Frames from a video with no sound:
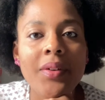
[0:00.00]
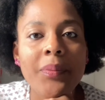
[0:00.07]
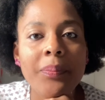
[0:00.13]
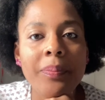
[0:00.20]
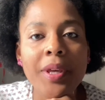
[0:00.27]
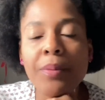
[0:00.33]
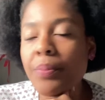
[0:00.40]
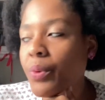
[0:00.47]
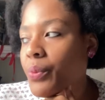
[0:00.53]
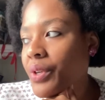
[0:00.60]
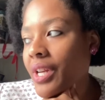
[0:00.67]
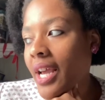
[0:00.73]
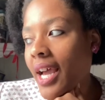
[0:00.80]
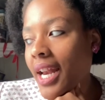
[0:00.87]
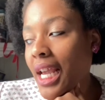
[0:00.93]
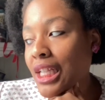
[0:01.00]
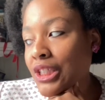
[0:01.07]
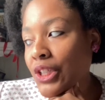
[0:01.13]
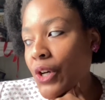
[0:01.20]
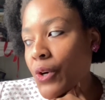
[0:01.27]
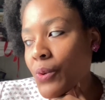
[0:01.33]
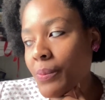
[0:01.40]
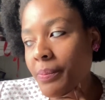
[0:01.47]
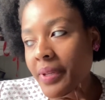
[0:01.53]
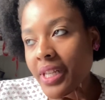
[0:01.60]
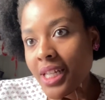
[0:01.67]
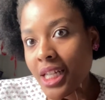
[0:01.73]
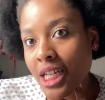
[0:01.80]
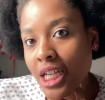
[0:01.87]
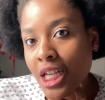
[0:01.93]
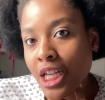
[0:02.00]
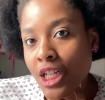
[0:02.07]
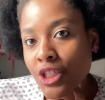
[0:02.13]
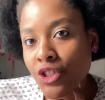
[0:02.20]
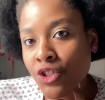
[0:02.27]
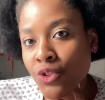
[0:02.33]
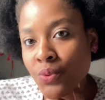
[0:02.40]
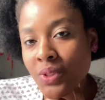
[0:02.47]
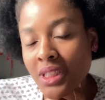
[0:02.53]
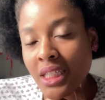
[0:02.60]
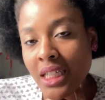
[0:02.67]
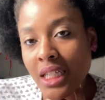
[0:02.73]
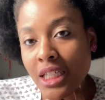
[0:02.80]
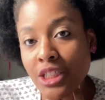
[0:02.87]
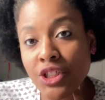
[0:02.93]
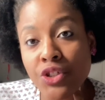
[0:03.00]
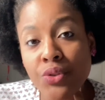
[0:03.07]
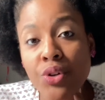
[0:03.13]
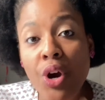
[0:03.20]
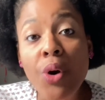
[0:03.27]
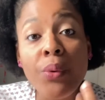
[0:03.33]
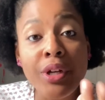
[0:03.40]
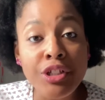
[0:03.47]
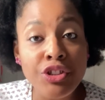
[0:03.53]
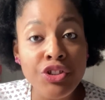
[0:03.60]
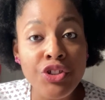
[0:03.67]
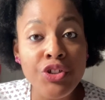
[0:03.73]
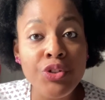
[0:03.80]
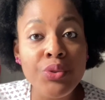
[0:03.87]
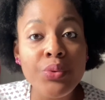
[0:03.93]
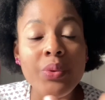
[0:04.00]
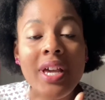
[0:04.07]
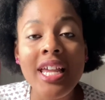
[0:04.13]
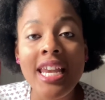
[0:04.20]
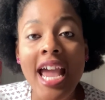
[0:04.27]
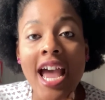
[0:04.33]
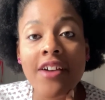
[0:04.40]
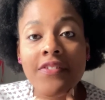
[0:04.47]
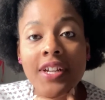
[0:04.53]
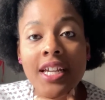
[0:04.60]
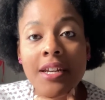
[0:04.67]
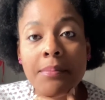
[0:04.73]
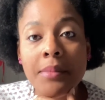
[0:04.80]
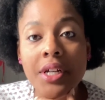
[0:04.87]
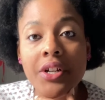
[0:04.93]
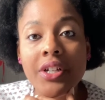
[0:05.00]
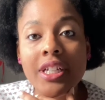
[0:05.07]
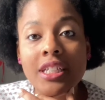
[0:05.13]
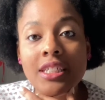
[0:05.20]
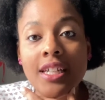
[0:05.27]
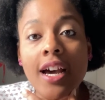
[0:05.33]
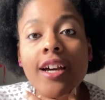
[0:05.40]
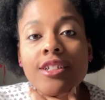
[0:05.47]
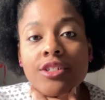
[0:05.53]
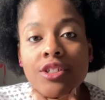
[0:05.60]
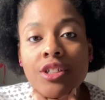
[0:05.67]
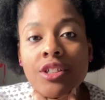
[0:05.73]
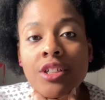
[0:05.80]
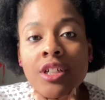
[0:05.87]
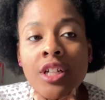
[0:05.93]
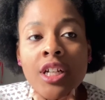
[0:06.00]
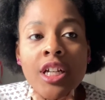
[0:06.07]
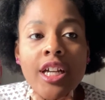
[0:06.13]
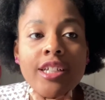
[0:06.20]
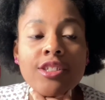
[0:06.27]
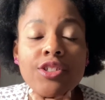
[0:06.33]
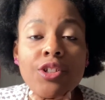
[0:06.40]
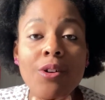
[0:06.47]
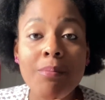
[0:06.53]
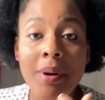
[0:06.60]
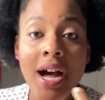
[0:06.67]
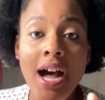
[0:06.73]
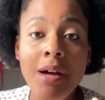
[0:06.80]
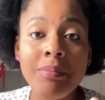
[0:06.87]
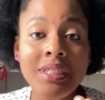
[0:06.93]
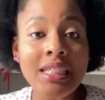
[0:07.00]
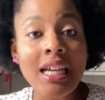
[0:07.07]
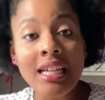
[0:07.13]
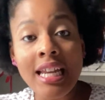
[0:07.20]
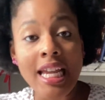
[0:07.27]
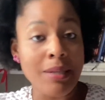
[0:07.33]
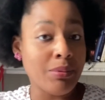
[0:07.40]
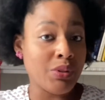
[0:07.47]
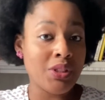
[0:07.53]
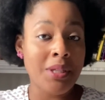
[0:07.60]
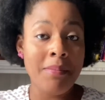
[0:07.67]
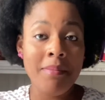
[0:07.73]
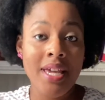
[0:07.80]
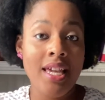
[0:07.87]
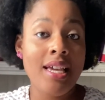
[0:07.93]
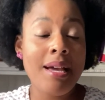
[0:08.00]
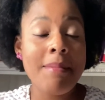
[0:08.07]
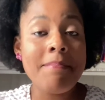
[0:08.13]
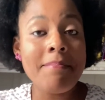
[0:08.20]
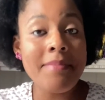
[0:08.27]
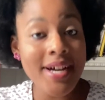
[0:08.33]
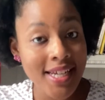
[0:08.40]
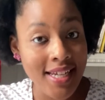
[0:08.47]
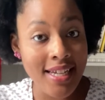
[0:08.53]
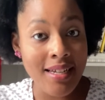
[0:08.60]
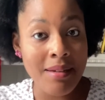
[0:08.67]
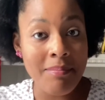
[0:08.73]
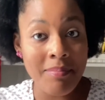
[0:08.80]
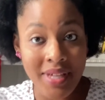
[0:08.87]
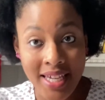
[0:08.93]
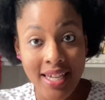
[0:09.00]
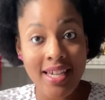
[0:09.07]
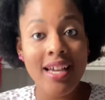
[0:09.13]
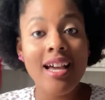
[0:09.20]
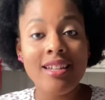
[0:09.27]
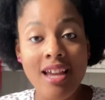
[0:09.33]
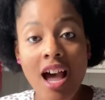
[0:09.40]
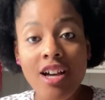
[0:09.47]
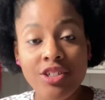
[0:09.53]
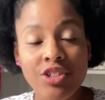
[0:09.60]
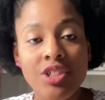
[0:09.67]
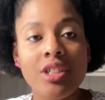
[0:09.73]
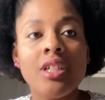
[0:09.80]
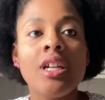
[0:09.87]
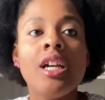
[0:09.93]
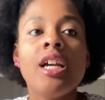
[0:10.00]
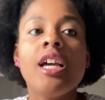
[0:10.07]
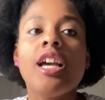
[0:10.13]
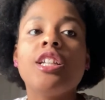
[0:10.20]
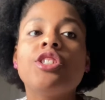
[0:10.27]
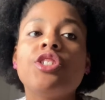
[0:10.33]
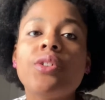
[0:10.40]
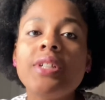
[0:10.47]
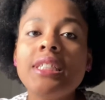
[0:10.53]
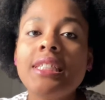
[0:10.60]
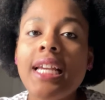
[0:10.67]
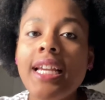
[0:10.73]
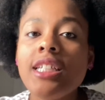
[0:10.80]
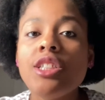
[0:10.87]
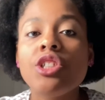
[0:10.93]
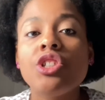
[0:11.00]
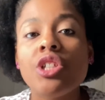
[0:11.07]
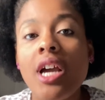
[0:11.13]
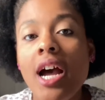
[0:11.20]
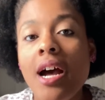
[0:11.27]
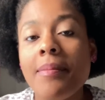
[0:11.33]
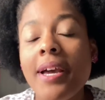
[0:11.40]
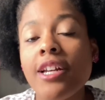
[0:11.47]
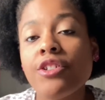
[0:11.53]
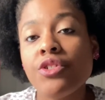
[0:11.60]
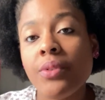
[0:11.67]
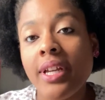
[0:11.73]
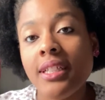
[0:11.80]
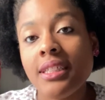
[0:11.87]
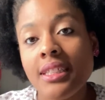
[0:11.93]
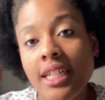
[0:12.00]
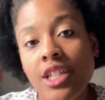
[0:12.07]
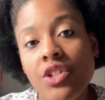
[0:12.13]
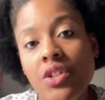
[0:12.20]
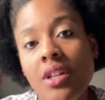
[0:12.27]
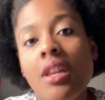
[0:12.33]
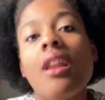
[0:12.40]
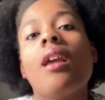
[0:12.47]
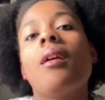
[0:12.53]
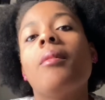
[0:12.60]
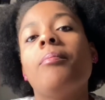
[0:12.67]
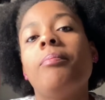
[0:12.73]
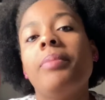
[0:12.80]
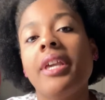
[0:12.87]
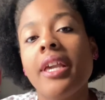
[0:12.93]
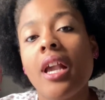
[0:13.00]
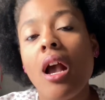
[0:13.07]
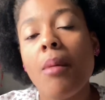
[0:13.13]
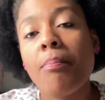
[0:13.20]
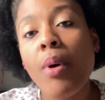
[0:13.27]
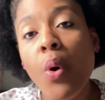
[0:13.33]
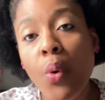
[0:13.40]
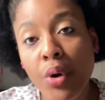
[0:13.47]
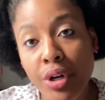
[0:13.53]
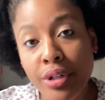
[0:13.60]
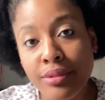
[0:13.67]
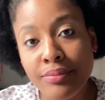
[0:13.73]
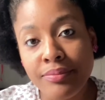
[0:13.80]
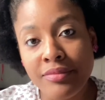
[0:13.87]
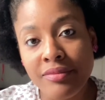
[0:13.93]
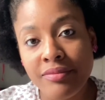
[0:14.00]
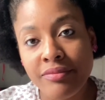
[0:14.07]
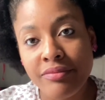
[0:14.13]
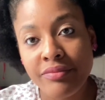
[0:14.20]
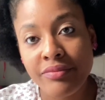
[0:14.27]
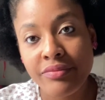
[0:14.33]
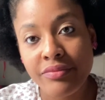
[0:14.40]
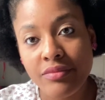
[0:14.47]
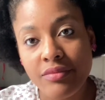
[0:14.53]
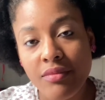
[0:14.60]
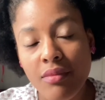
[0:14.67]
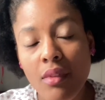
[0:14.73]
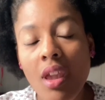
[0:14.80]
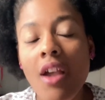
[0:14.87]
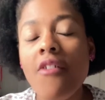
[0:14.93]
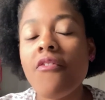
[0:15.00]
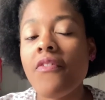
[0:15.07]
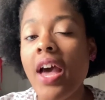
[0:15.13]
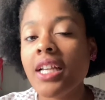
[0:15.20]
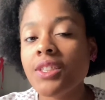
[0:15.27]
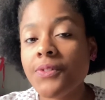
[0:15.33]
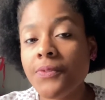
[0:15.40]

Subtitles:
people were not as open to going to an African-American doctor. And so Pop is unable to make money being a doctor. And so he takes a job at a train station being a porter. Fast